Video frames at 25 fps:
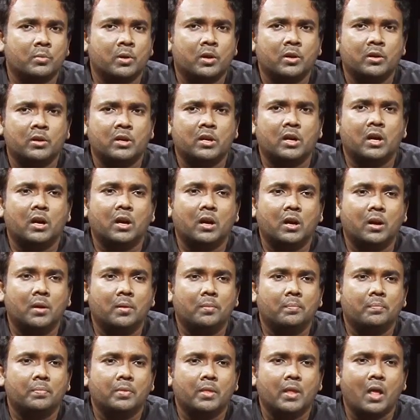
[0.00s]
about
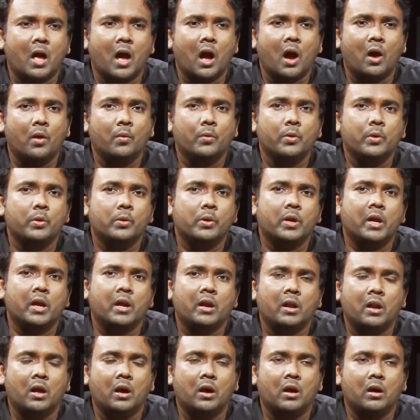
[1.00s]
how you
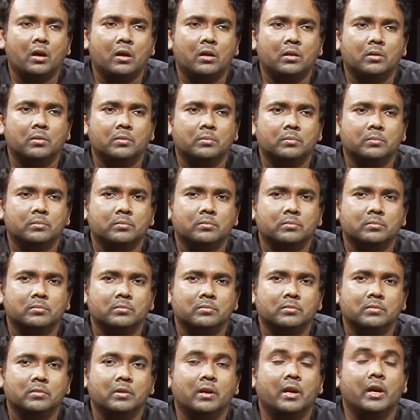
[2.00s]
can
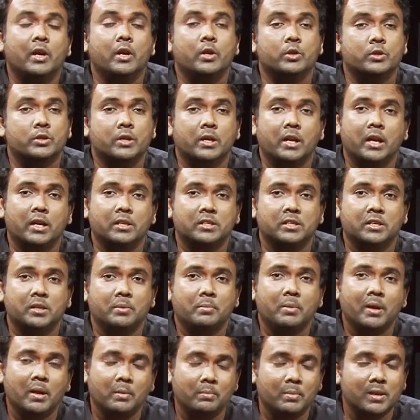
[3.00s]
reduce the electricity
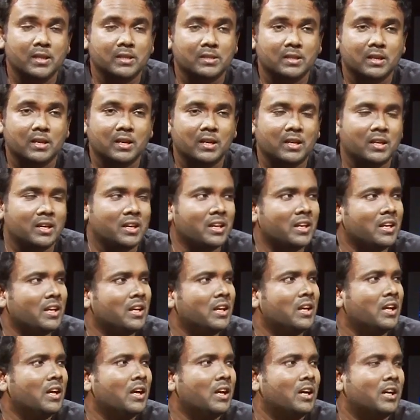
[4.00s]
bill basically.
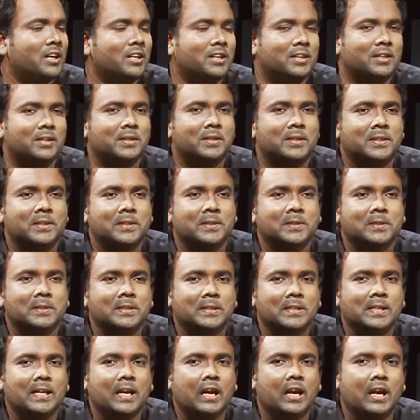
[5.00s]

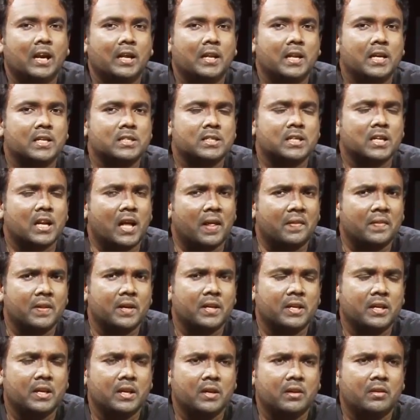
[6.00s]
There's another
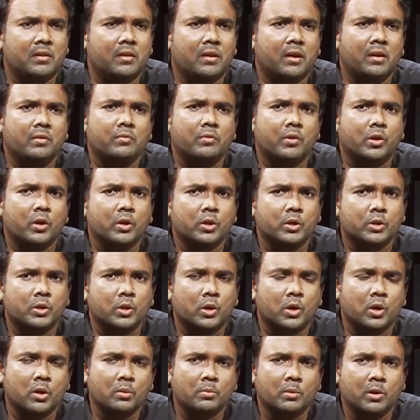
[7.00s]
thing I forgot to
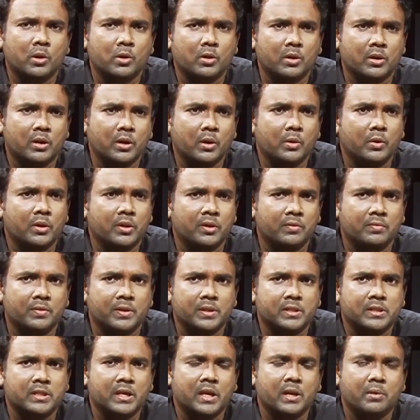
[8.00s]
talk about during the
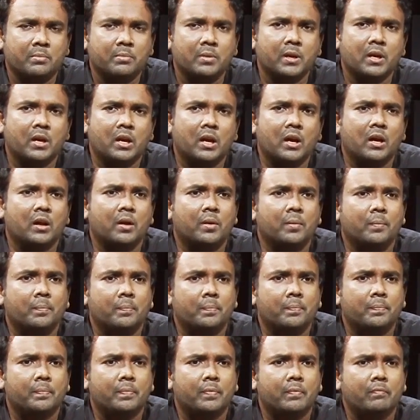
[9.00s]
first segment.
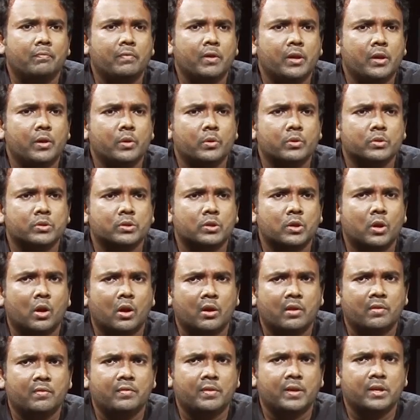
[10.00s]
We use a
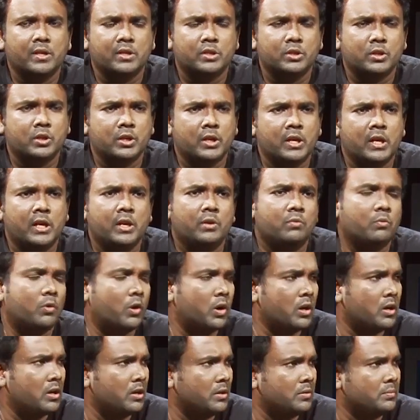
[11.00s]
lot of energy to heat
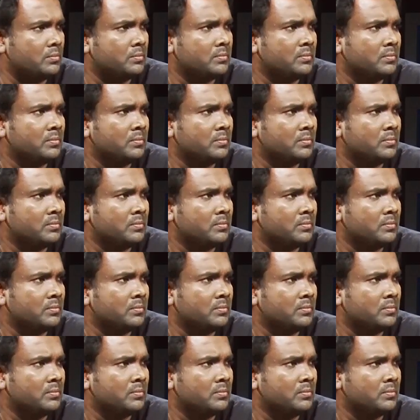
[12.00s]
water.